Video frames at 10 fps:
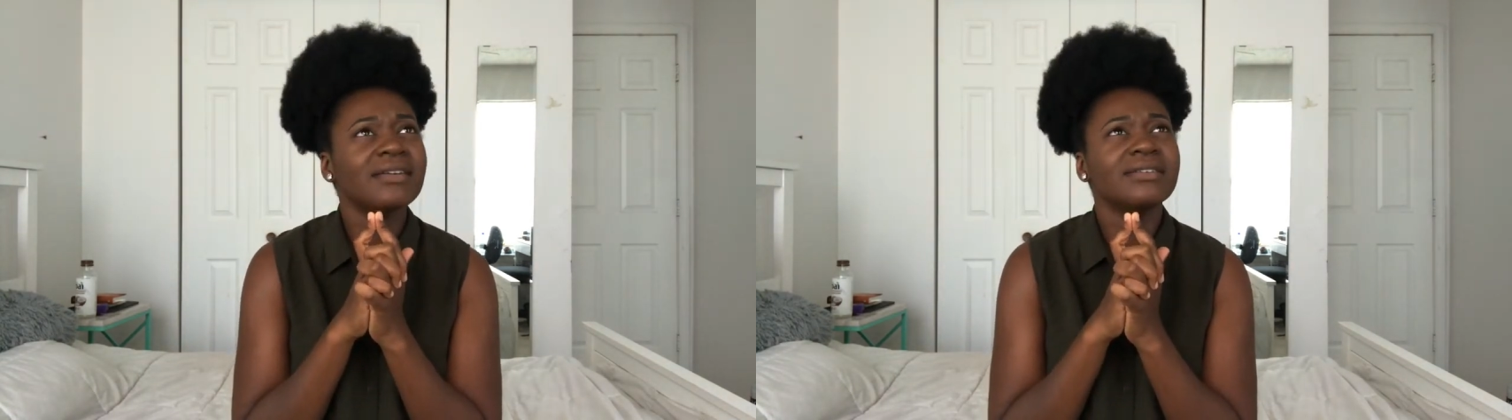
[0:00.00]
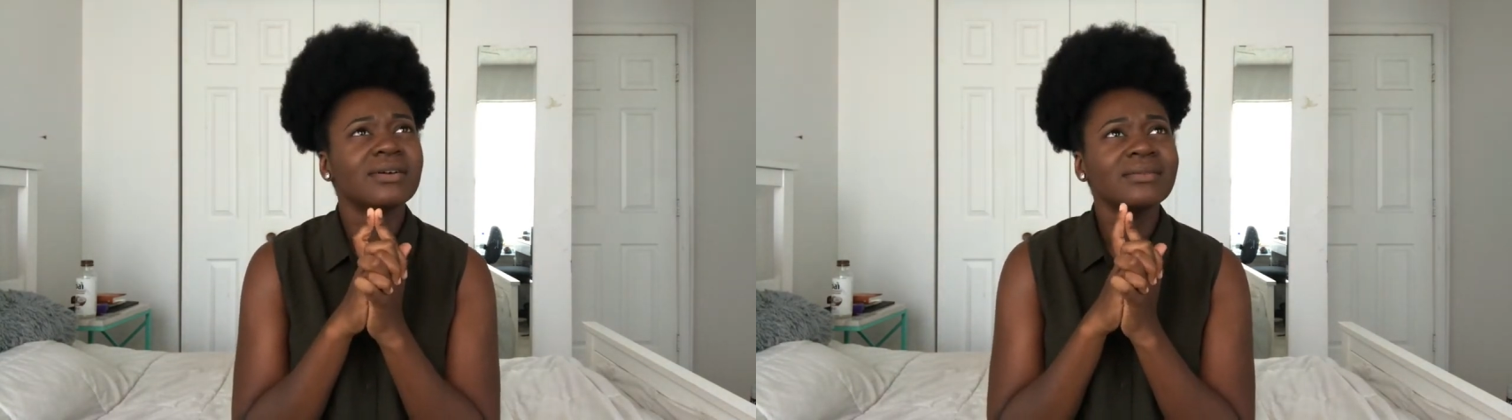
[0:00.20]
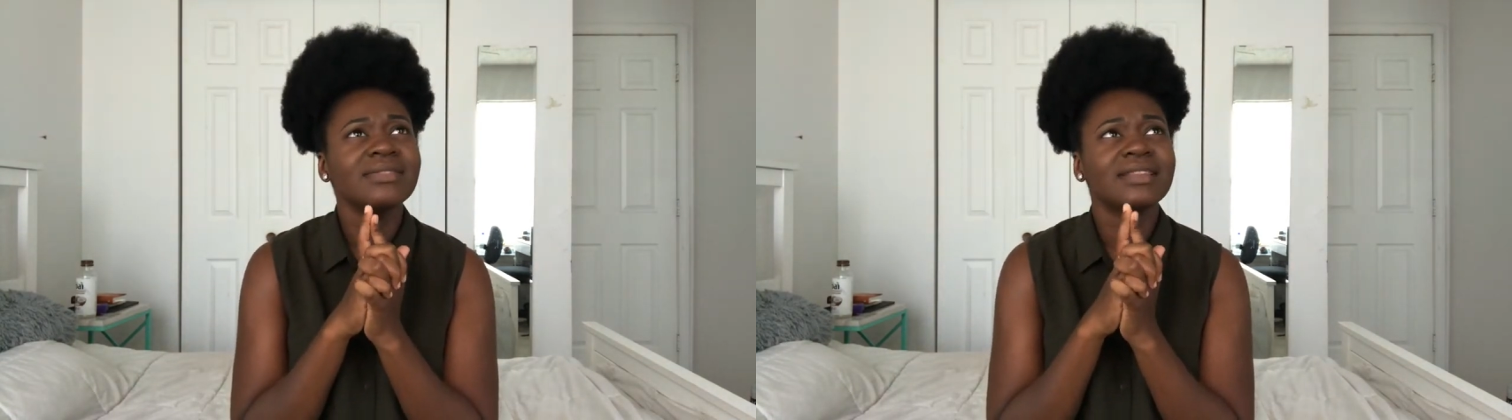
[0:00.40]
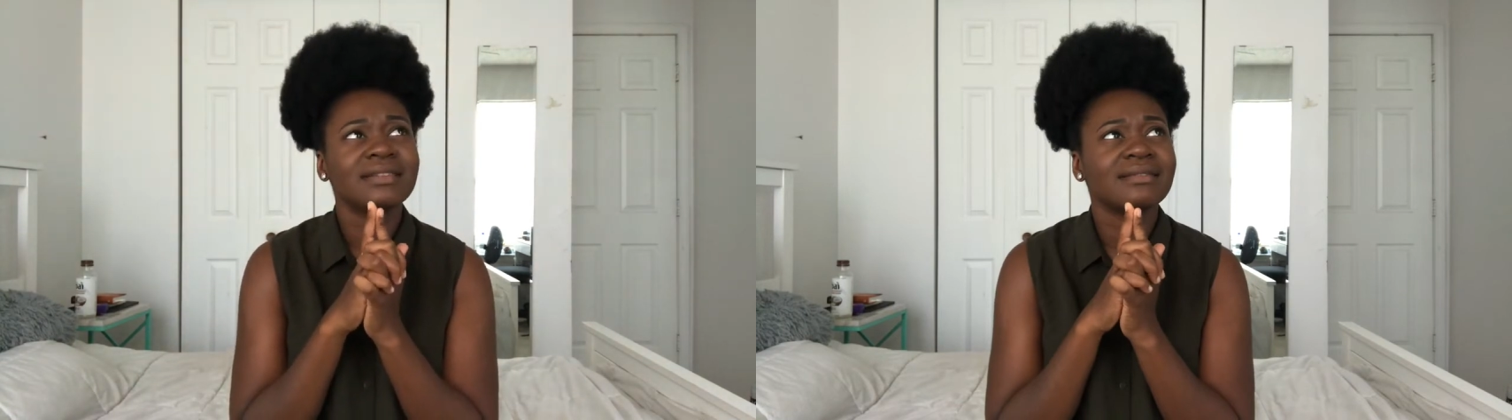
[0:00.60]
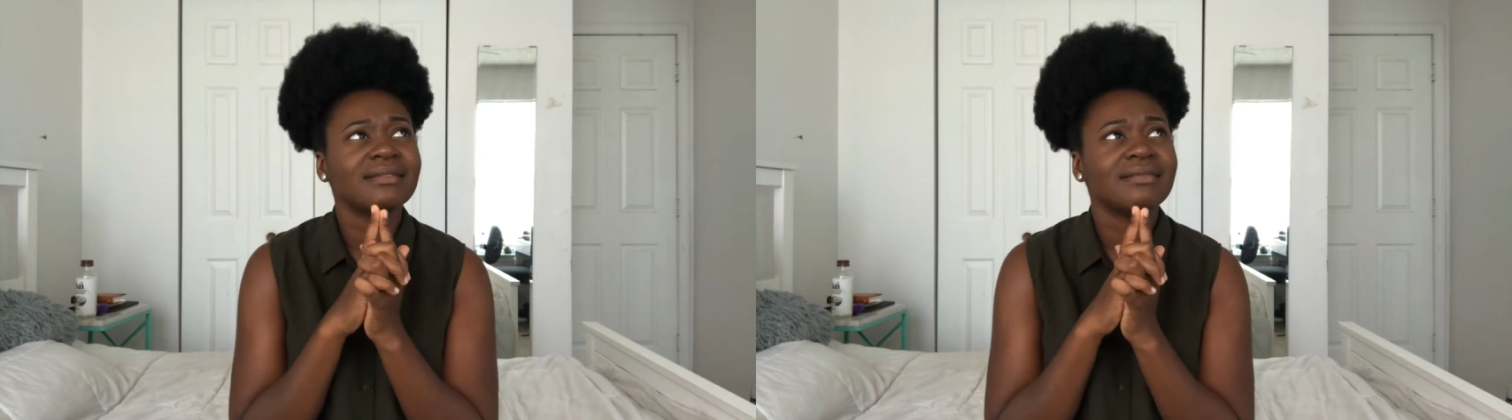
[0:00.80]
don't
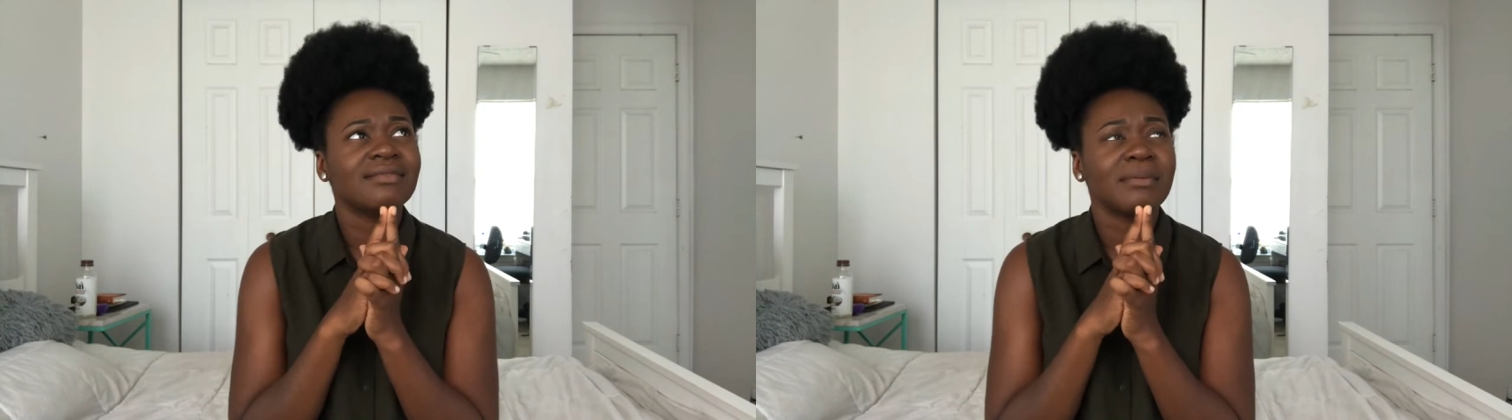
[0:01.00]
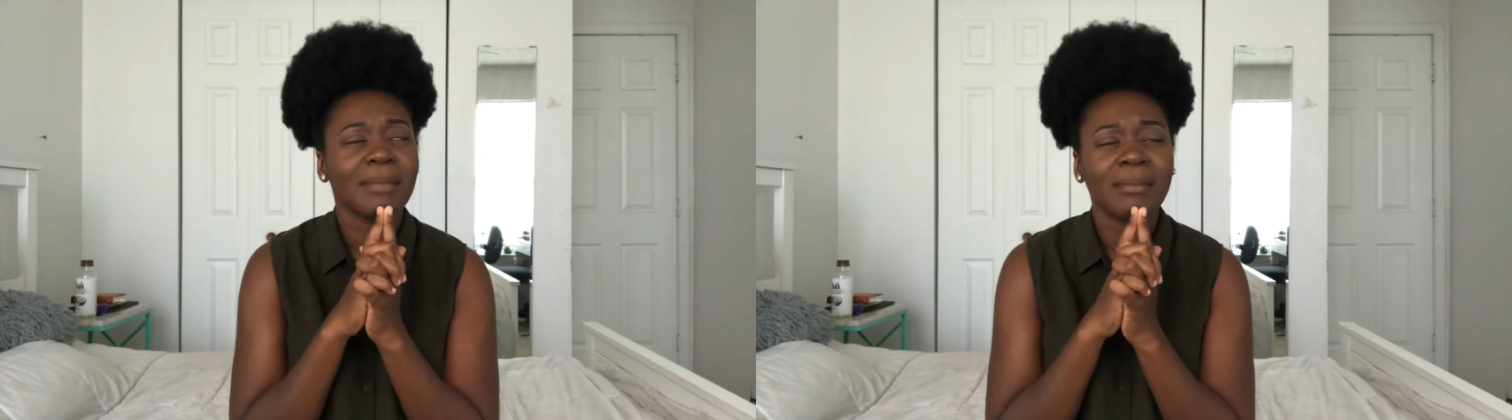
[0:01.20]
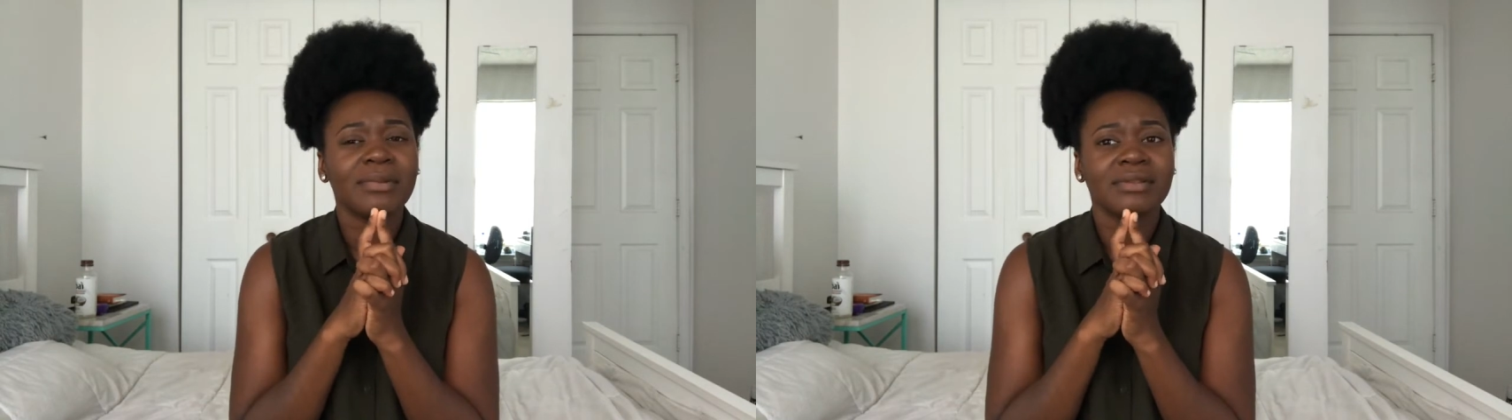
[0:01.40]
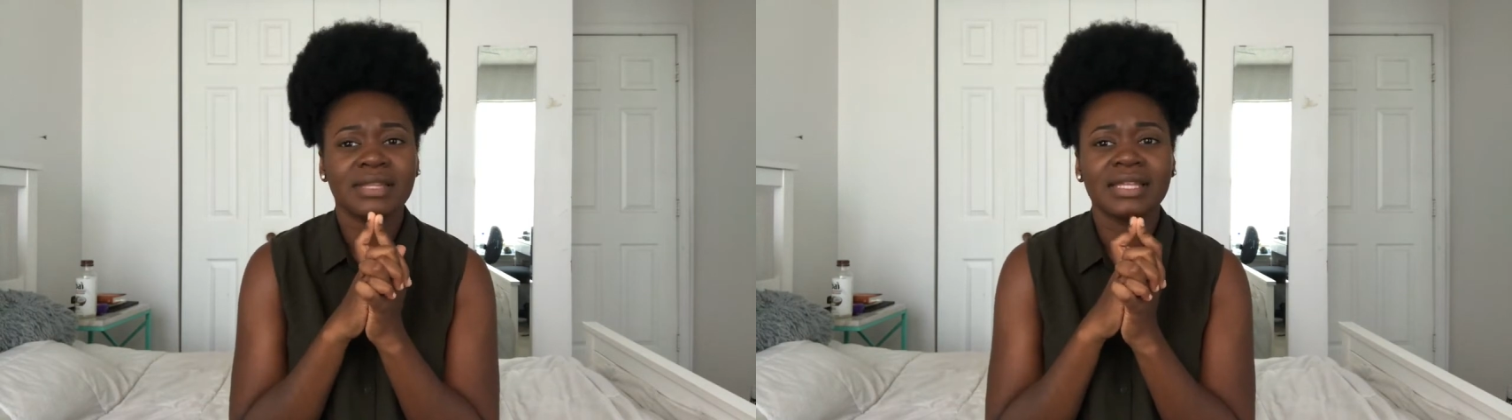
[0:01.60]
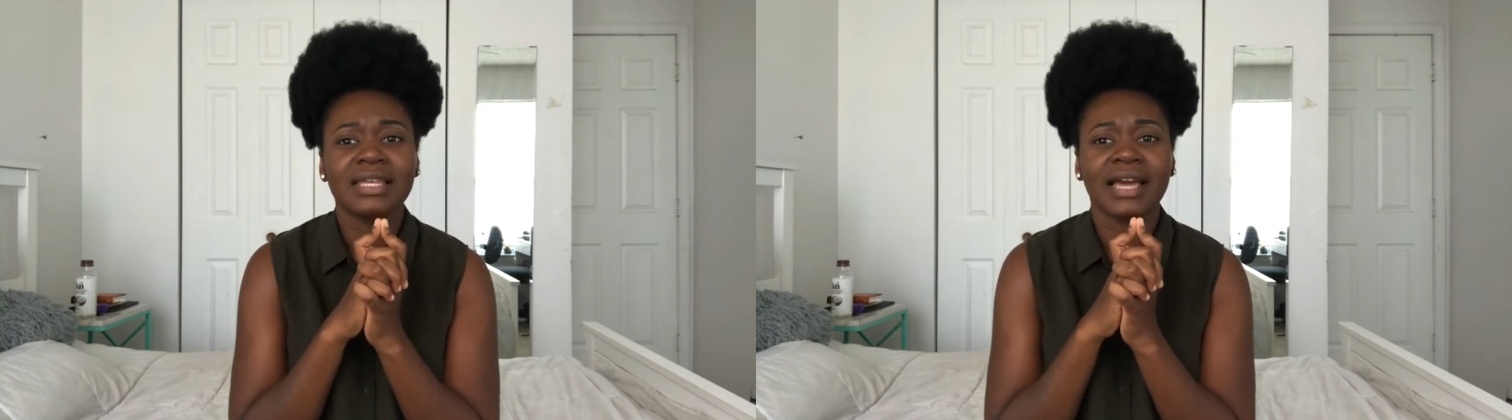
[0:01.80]
remember
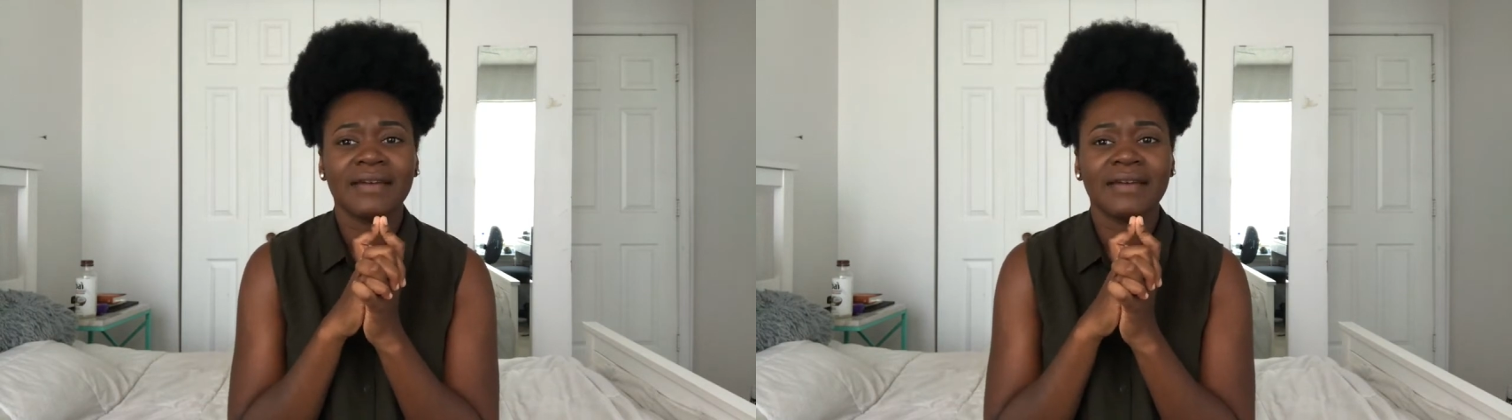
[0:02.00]
thinking